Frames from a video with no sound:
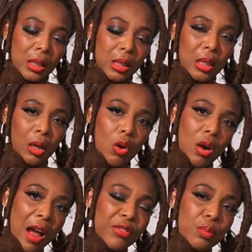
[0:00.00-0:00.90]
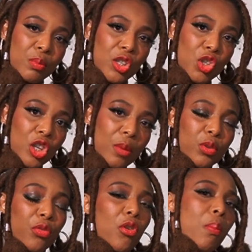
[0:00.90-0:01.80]
the
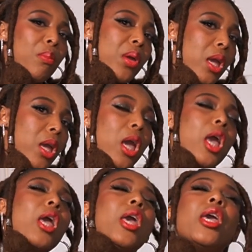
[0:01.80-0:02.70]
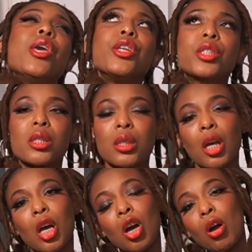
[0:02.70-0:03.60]
craftsmanship for me. It's
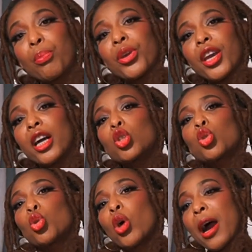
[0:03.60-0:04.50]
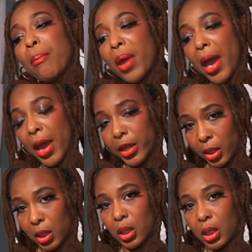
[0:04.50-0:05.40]
compared to
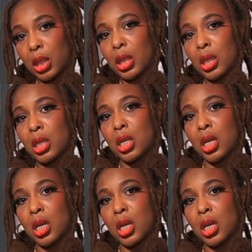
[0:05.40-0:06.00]
Hermes.